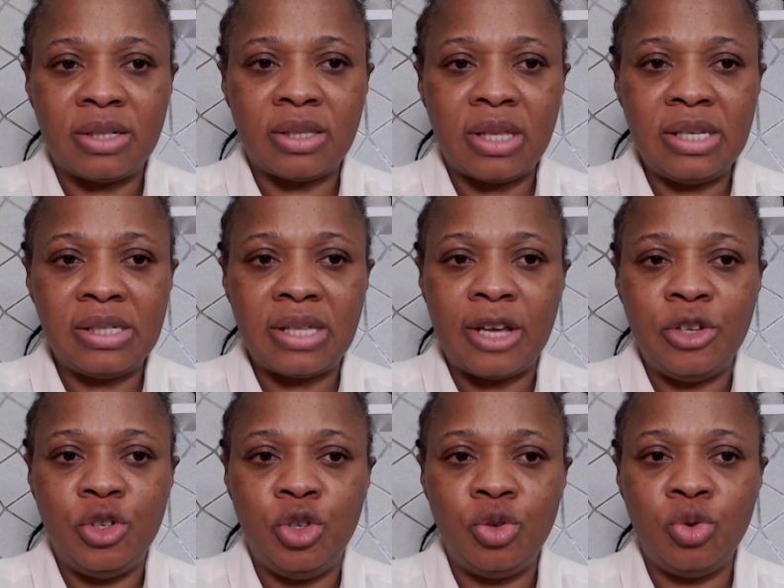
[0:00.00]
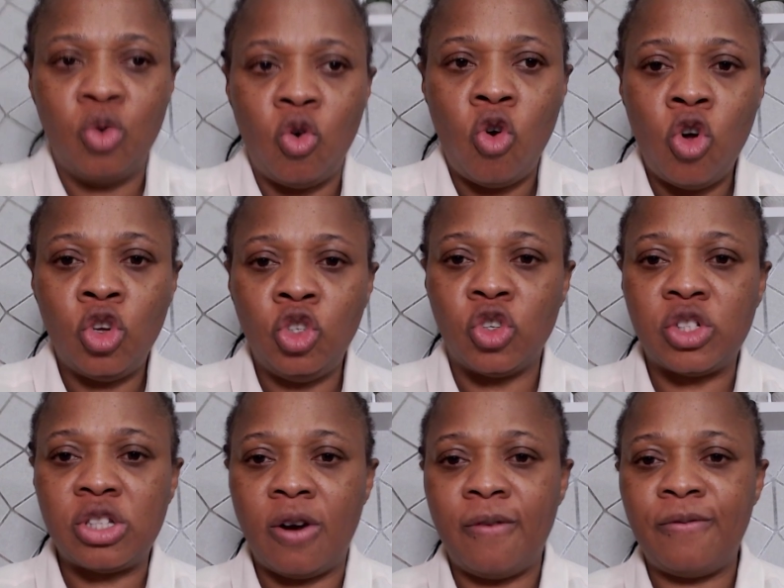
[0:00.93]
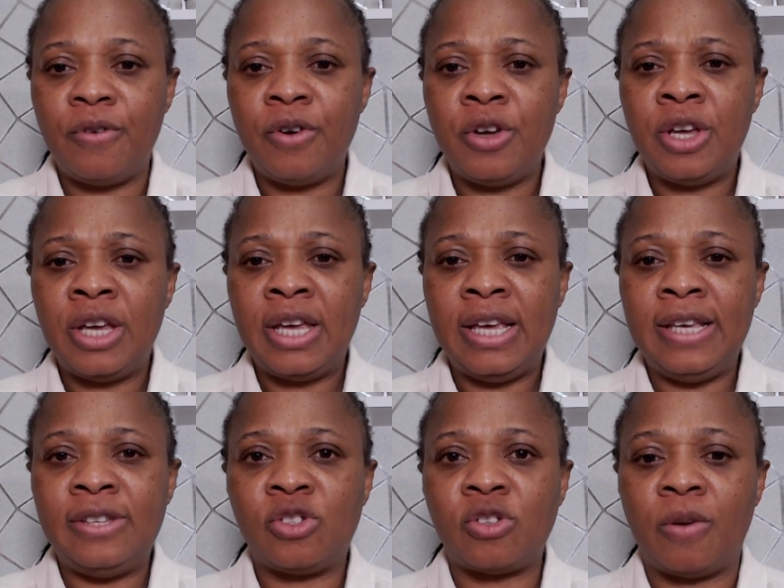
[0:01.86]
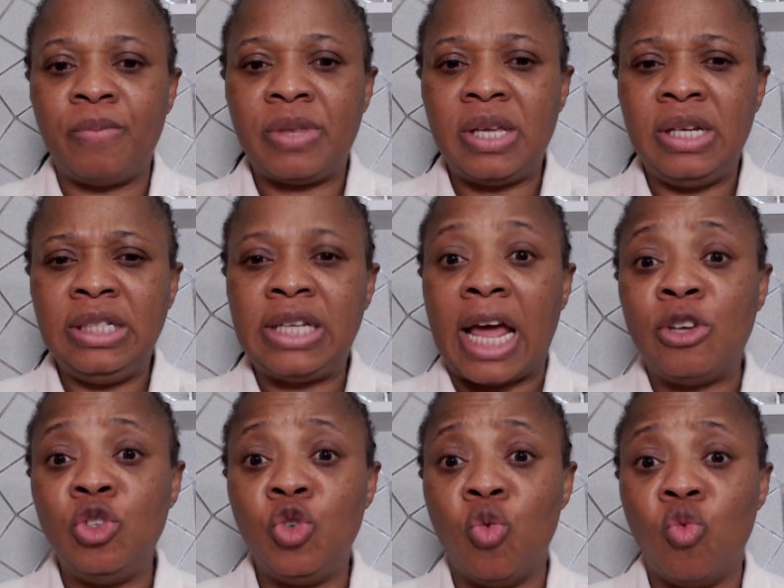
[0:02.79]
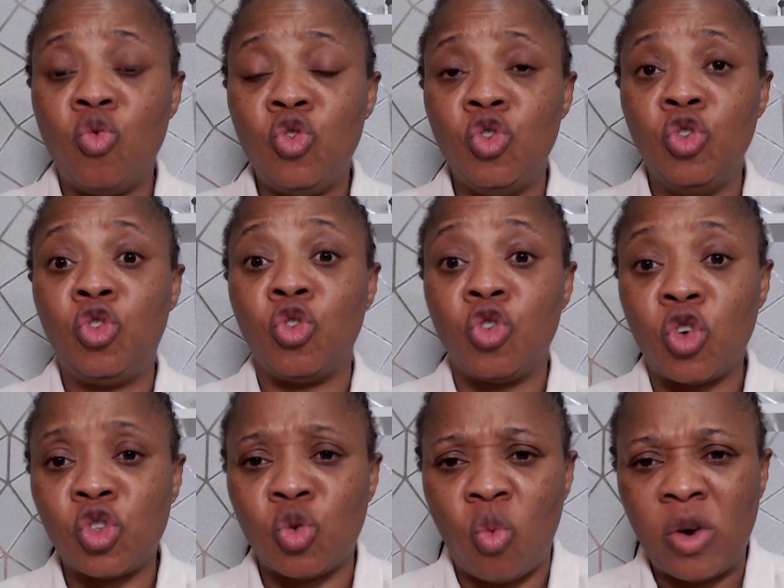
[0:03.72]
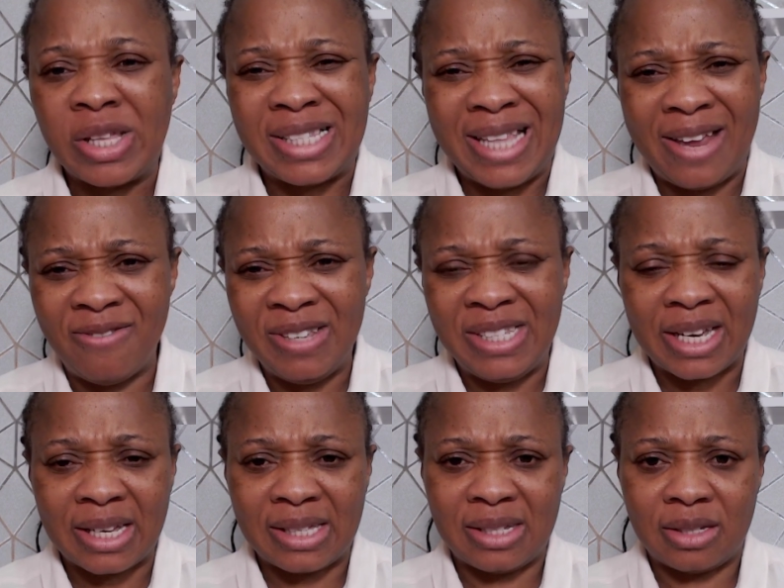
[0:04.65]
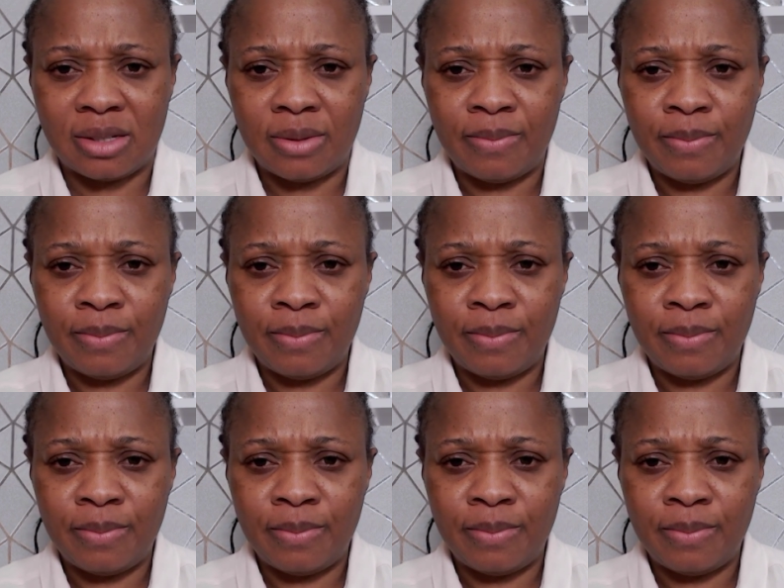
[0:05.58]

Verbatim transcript: things that you yourself is something that you do not want, then reject it.